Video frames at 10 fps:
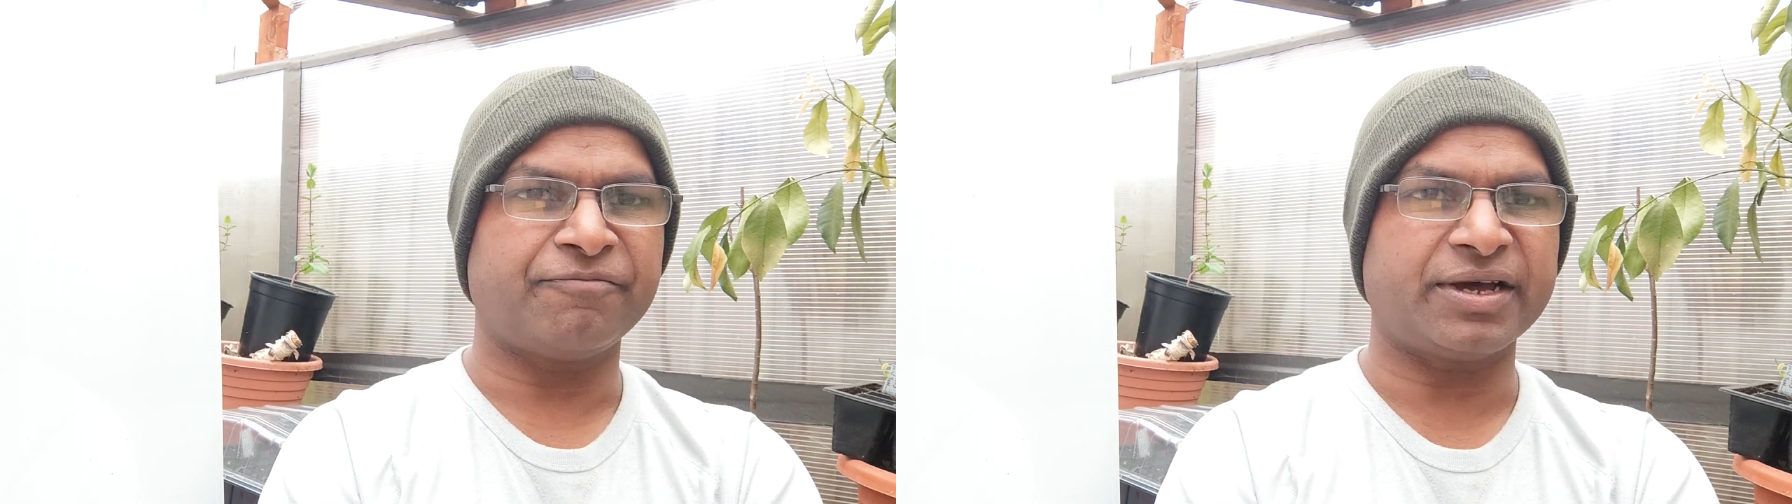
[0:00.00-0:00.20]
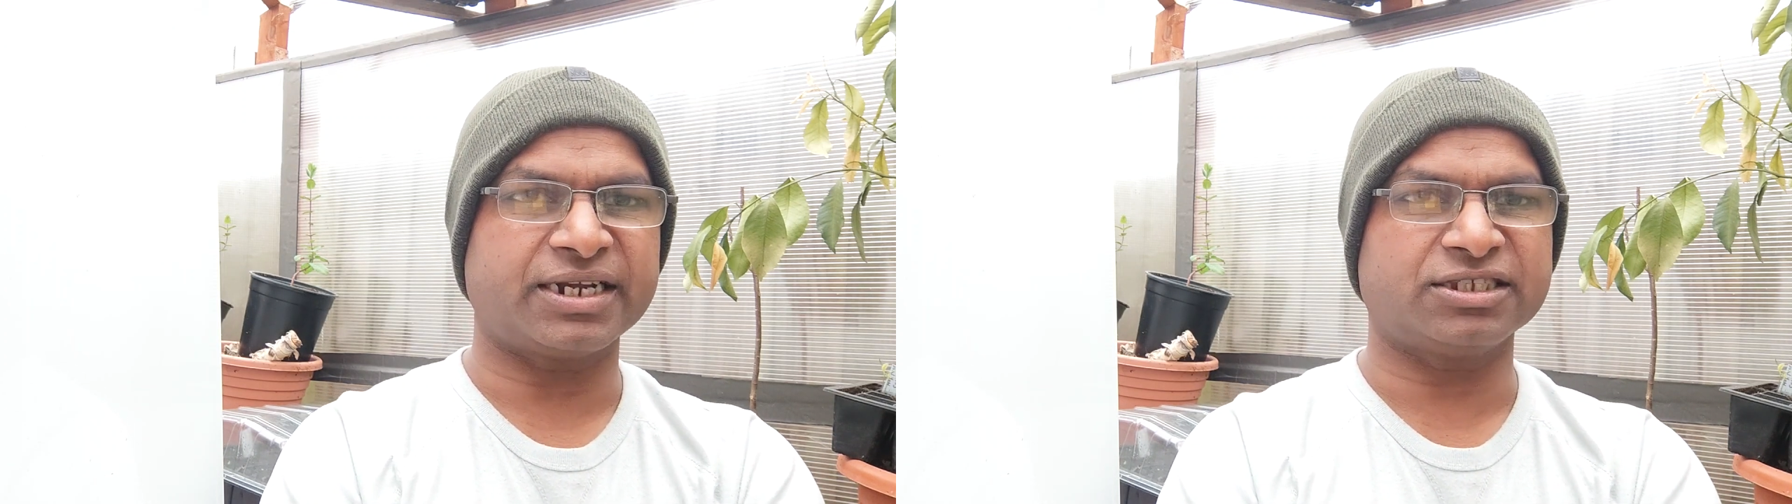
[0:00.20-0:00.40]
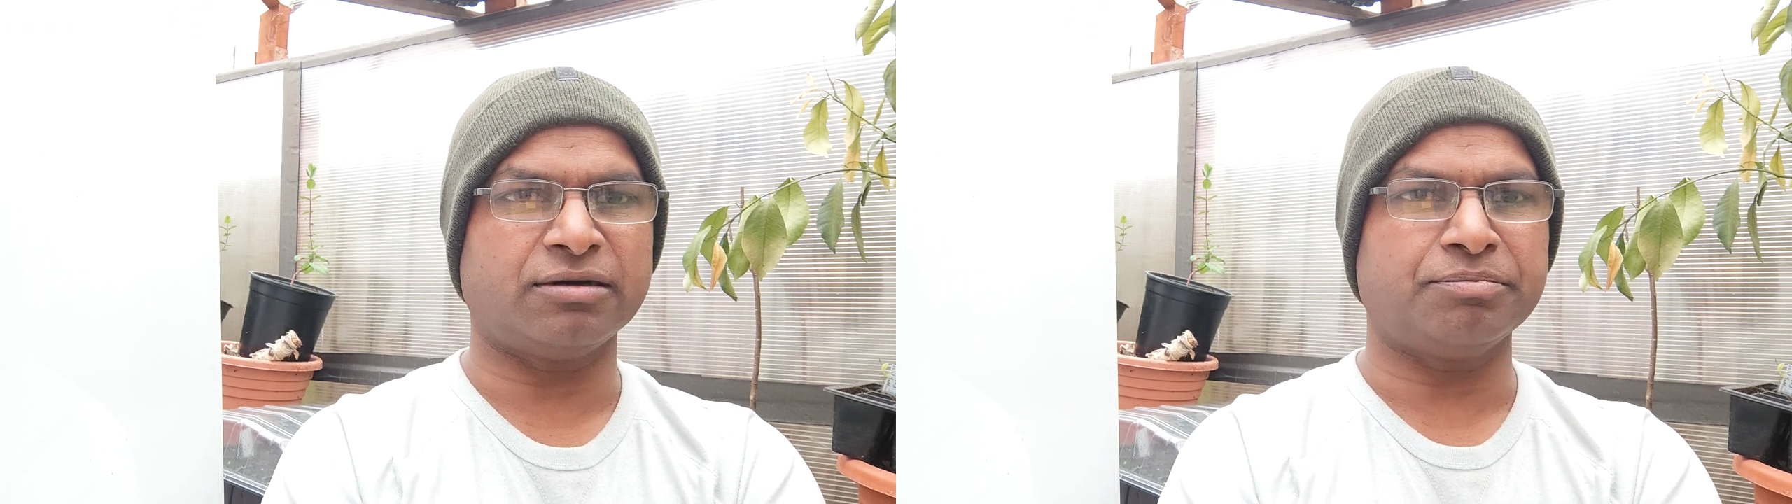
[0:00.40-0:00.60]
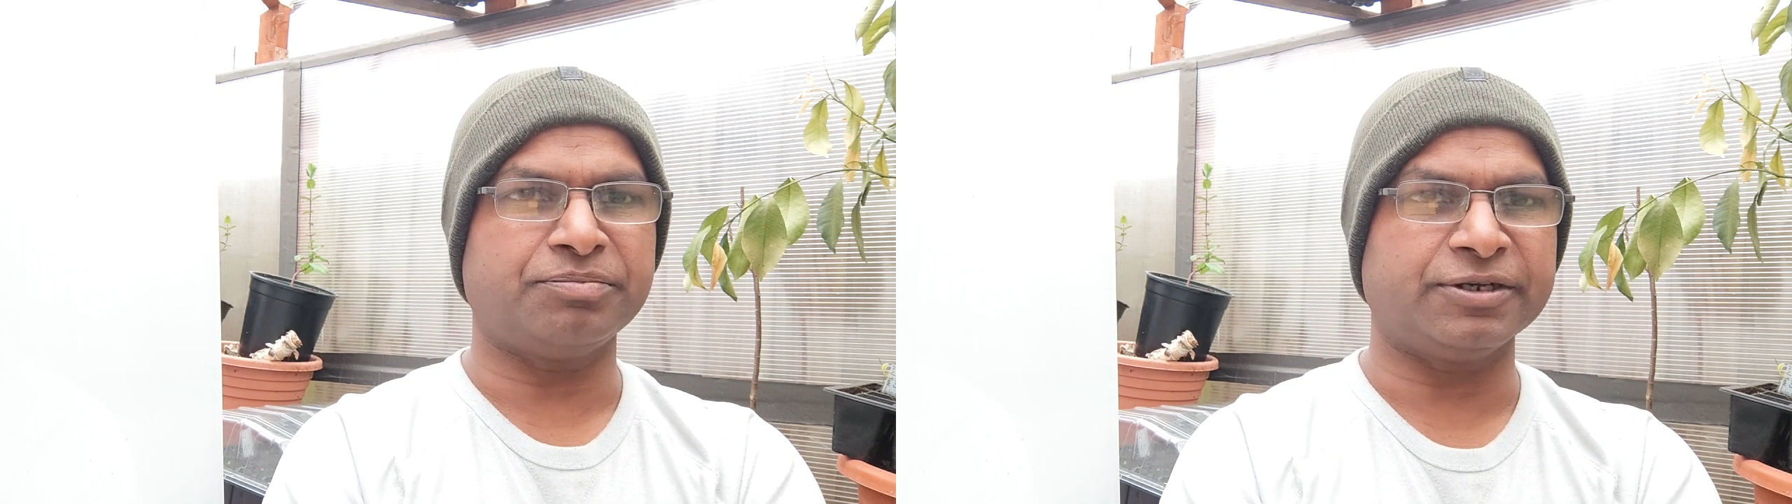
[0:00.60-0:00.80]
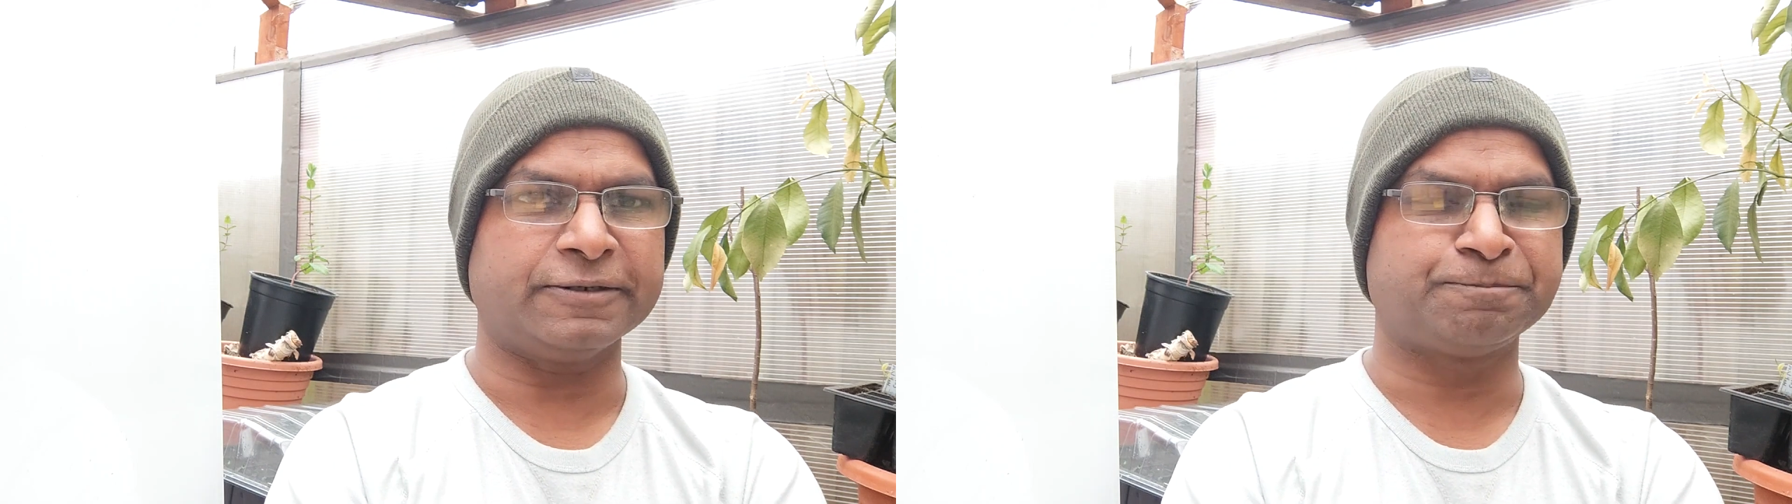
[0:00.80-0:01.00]
For
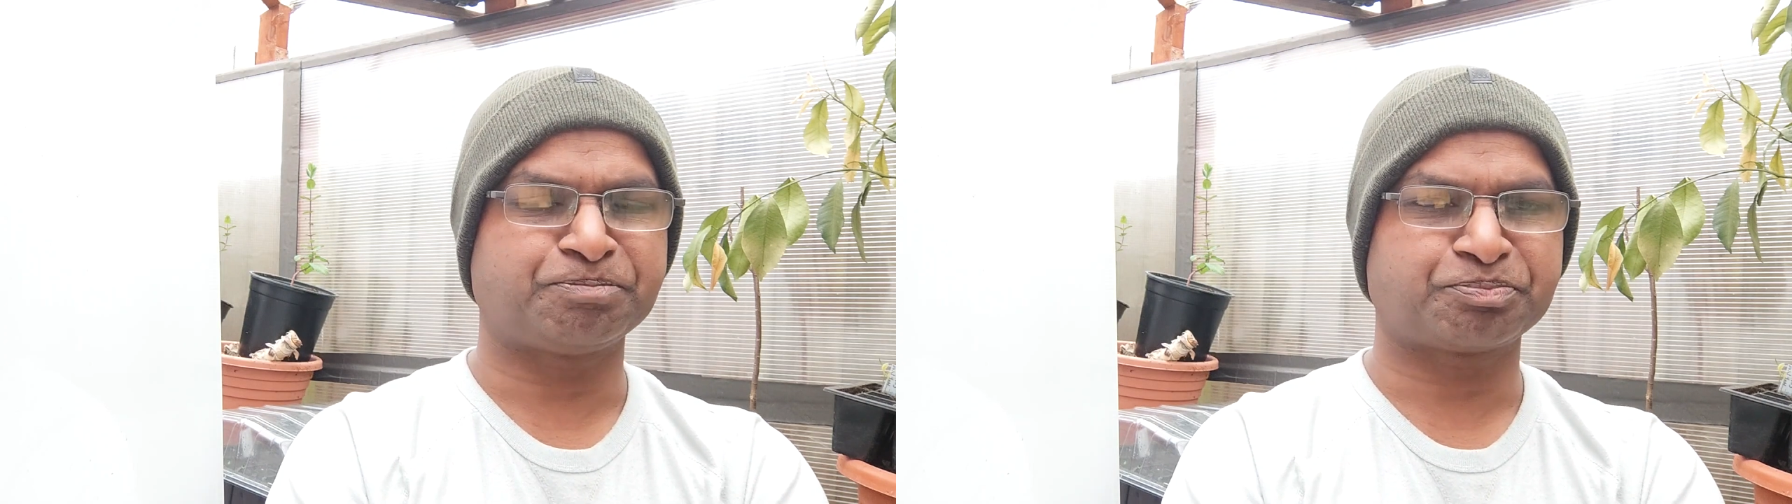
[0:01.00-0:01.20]
example,